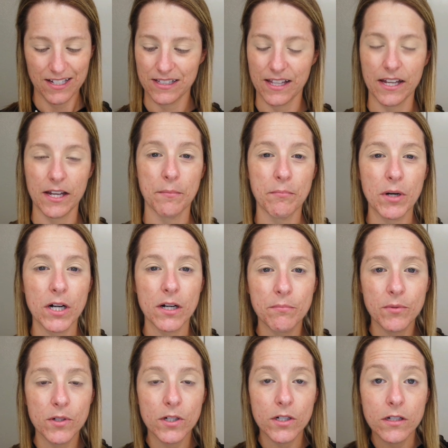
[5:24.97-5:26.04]
like a
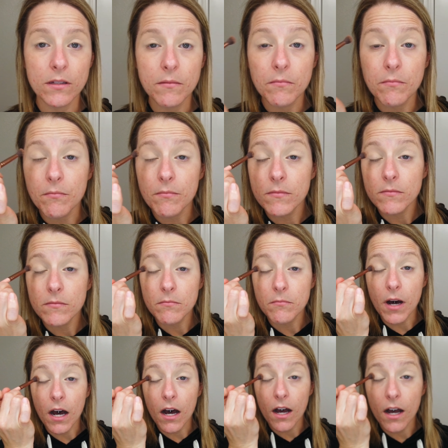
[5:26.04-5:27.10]
purple
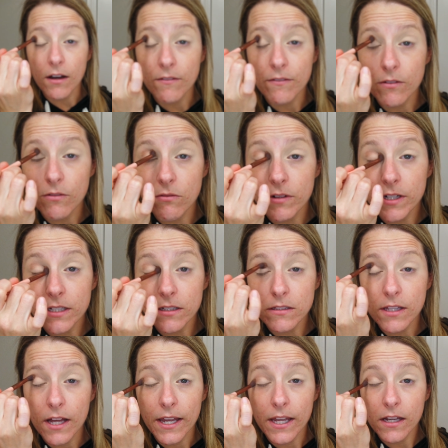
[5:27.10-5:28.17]
mauve, real
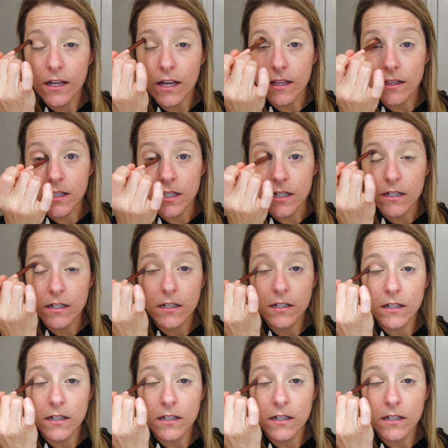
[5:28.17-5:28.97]
light color.